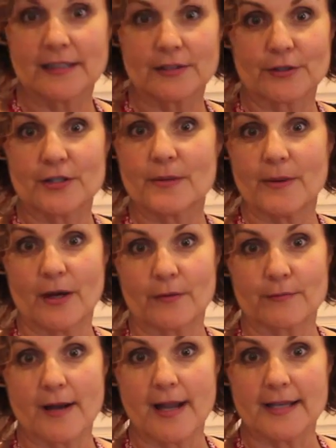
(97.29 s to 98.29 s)
learned
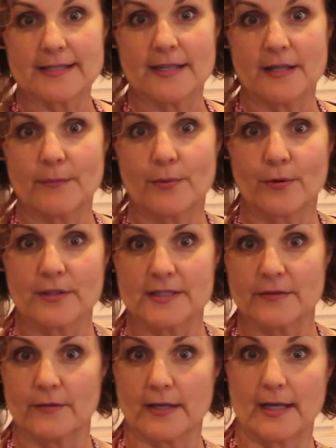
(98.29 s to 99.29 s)
about rice and the
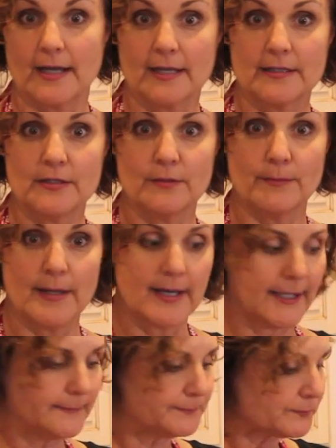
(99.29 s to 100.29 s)
importance of what kind you
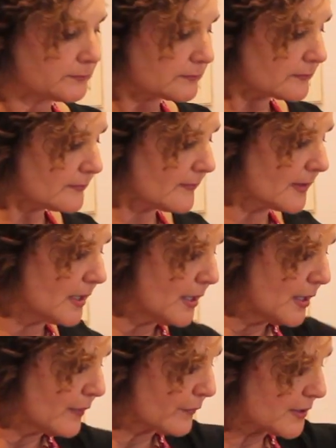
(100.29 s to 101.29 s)
buy.
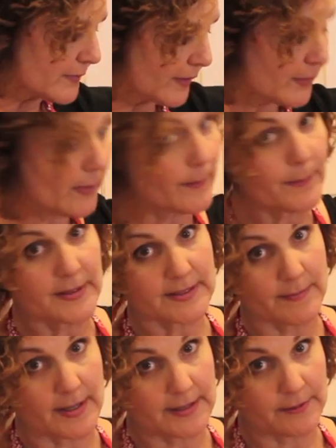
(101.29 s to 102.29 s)
First of all, you want
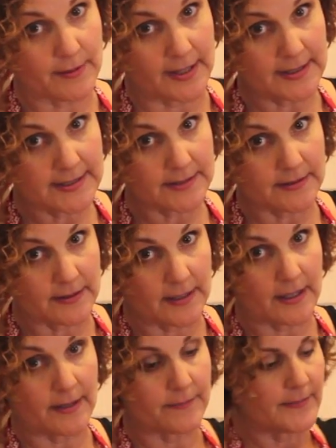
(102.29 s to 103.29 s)
basmati rice,
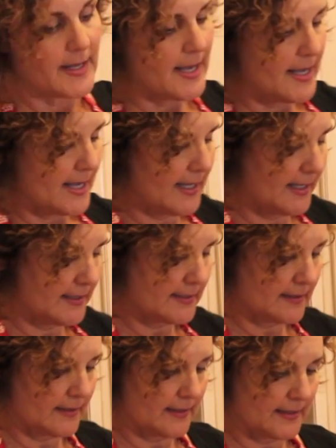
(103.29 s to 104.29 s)
and
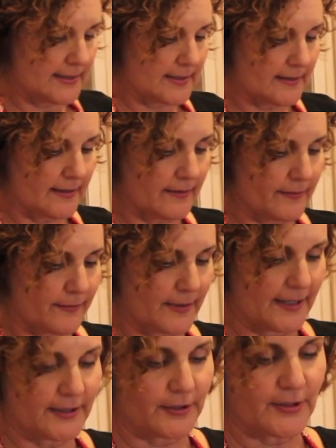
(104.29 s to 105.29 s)
it's,
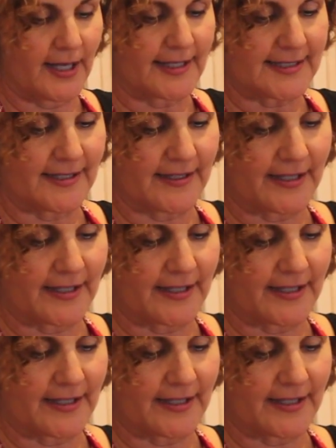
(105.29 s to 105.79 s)
I know you can't see in the